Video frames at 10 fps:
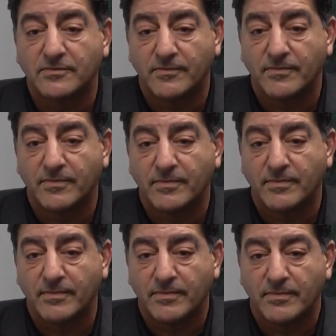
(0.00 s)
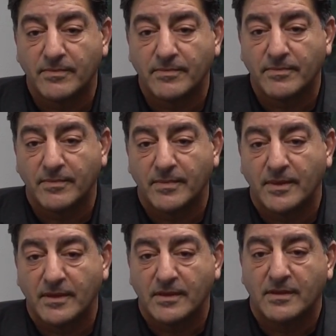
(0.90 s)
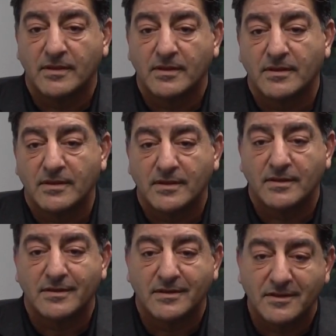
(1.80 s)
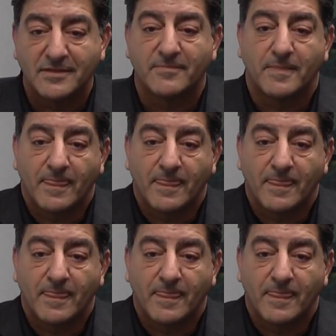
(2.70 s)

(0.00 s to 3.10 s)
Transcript: Bobby Betros is the CEO. He says the